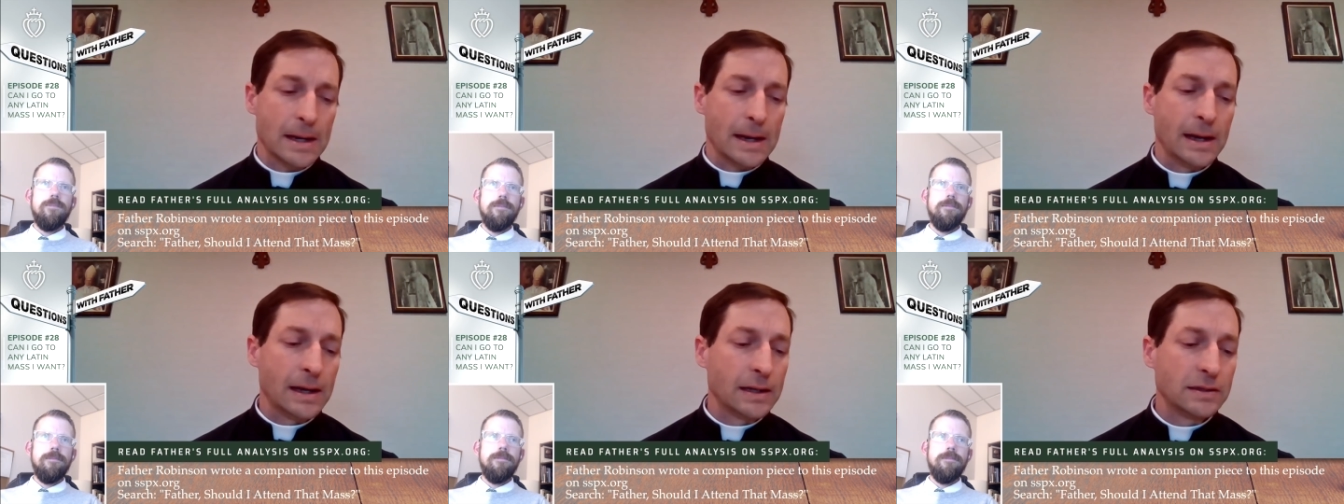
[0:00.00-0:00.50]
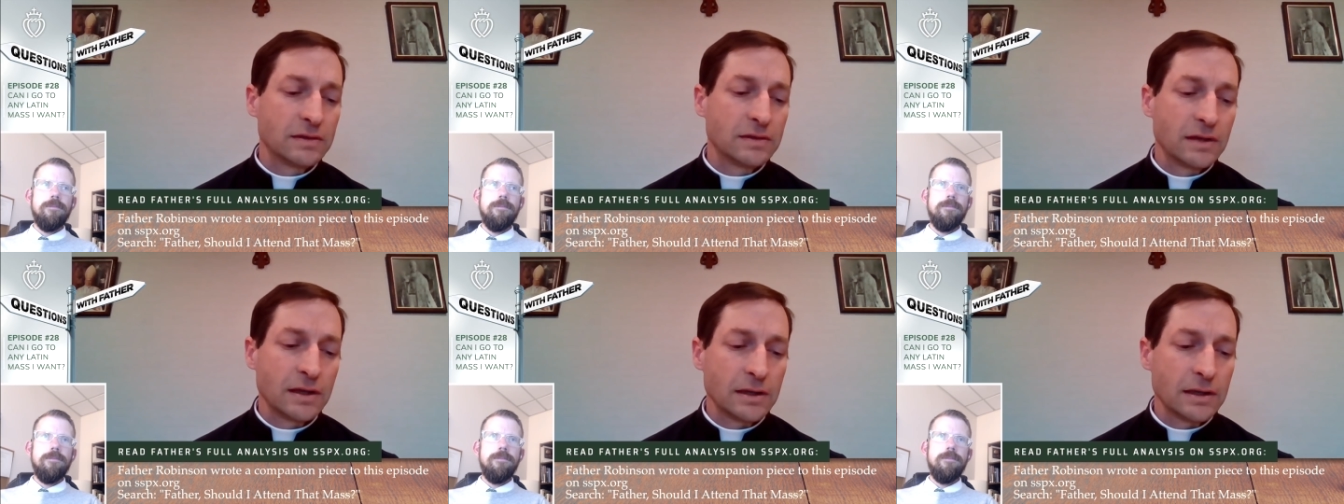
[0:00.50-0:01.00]
And
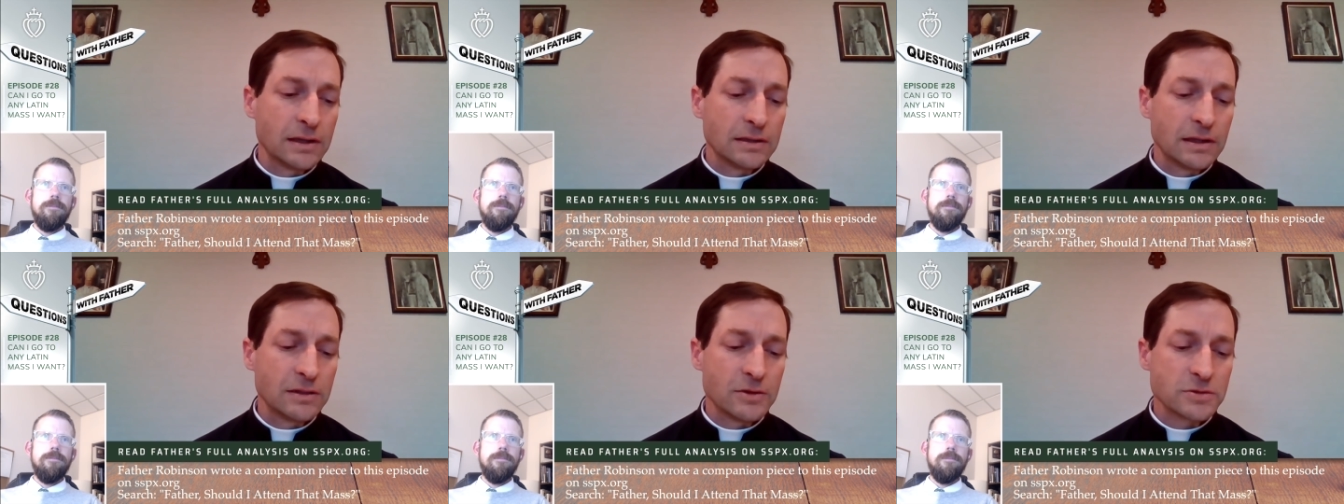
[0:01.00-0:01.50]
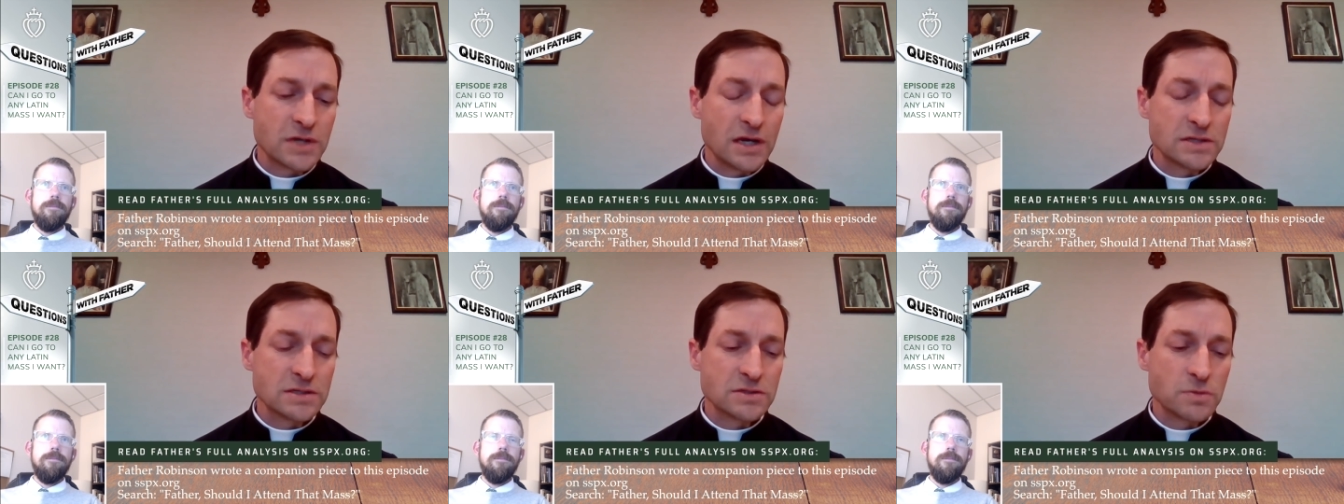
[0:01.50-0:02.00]
in those
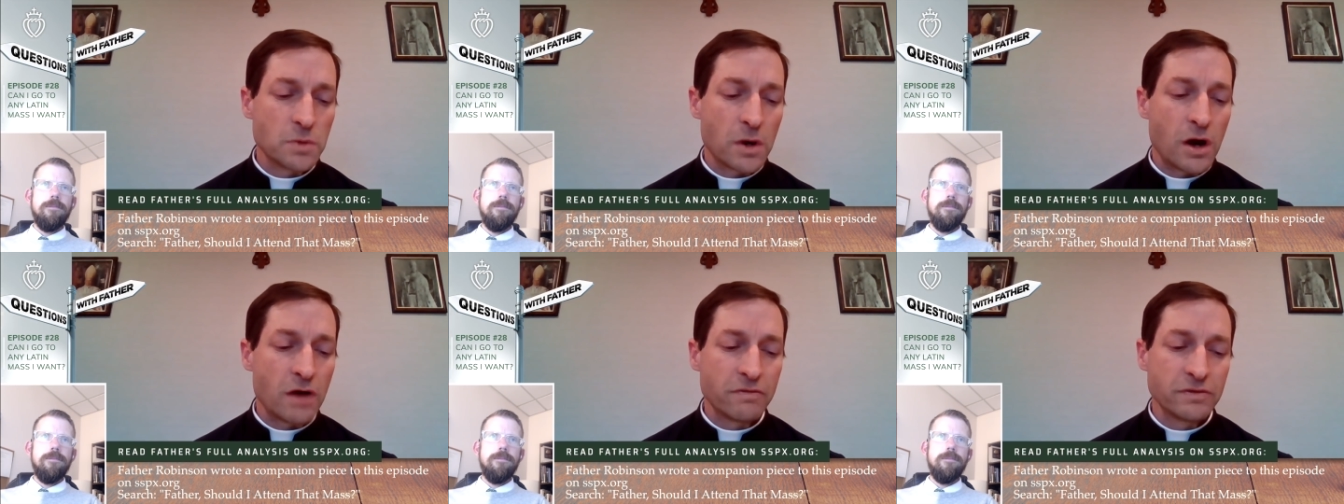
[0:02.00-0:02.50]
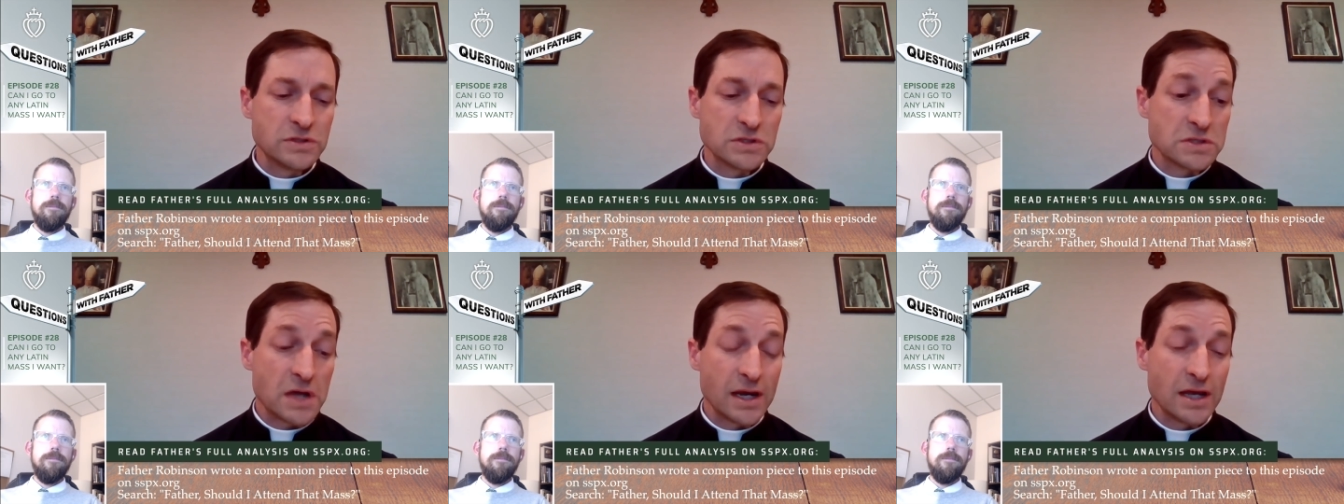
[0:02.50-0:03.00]
cases, we're often
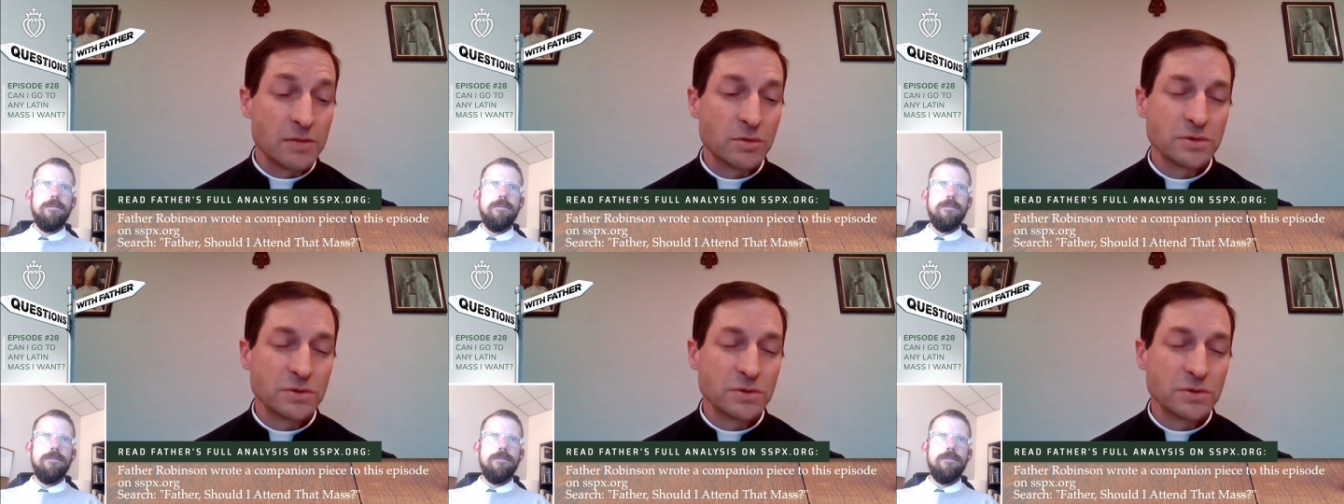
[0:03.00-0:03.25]
just not able